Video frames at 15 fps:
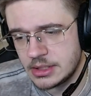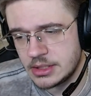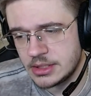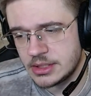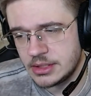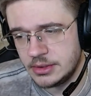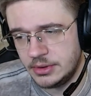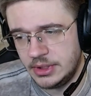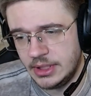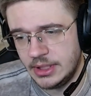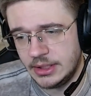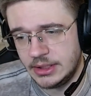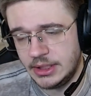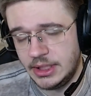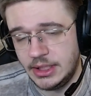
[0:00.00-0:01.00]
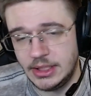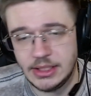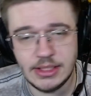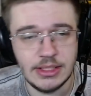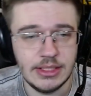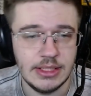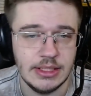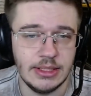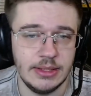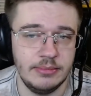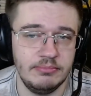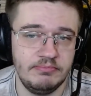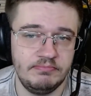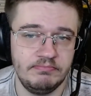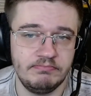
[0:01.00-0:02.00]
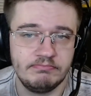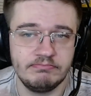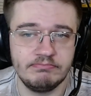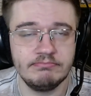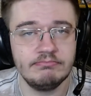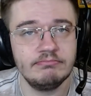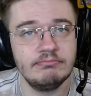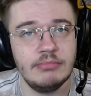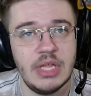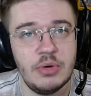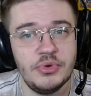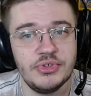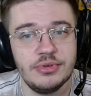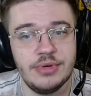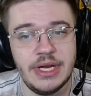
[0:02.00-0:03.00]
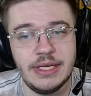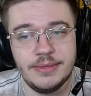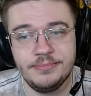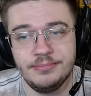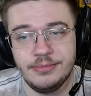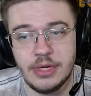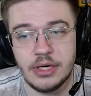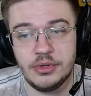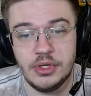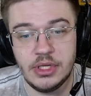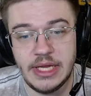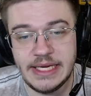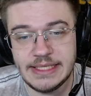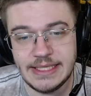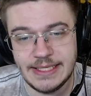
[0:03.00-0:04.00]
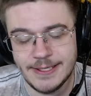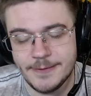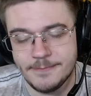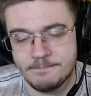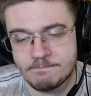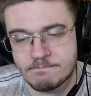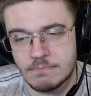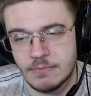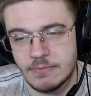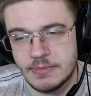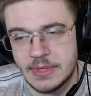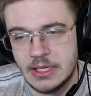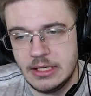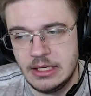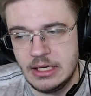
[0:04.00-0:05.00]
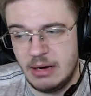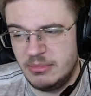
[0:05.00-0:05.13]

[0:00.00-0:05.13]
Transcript: So yeah, and that was great. I really liked it. I'm